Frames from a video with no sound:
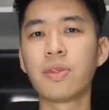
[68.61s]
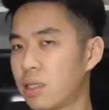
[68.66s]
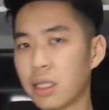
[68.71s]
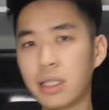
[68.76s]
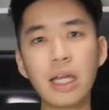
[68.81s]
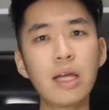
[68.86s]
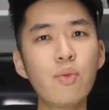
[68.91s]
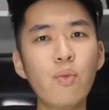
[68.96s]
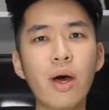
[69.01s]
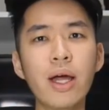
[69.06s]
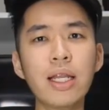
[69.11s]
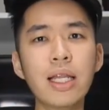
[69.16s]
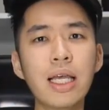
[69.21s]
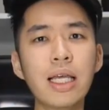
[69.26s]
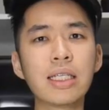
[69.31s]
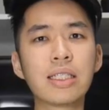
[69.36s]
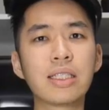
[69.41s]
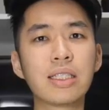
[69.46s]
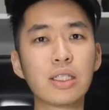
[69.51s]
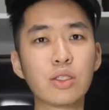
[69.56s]
The third
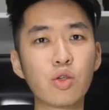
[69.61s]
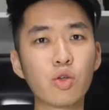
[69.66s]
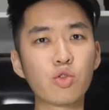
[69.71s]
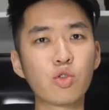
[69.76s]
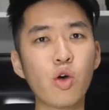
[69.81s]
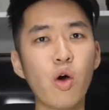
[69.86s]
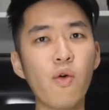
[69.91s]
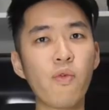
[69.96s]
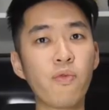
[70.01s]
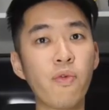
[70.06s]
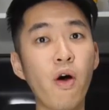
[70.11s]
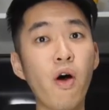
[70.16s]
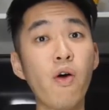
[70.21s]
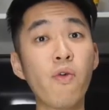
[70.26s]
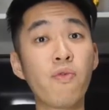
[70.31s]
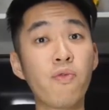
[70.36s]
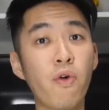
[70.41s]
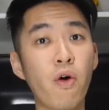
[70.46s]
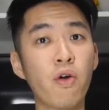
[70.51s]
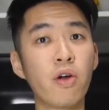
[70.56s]
one is the Socso
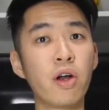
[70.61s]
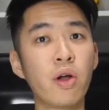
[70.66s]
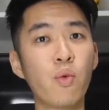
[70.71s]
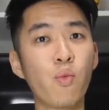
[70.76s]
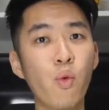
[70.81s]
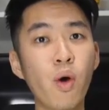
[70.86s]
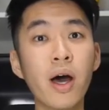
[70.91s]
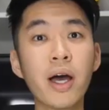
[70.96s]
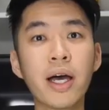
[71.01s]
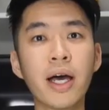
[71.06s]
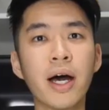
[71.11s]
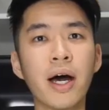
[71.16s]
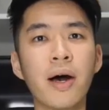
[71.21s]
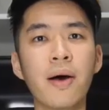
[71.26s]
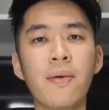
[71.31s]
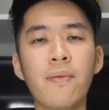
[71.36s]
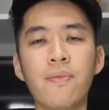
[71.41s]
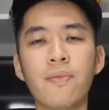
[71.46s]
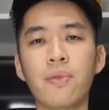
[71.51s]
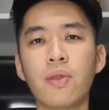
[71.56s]
for foreign
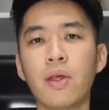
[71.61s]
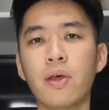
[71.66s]
worker.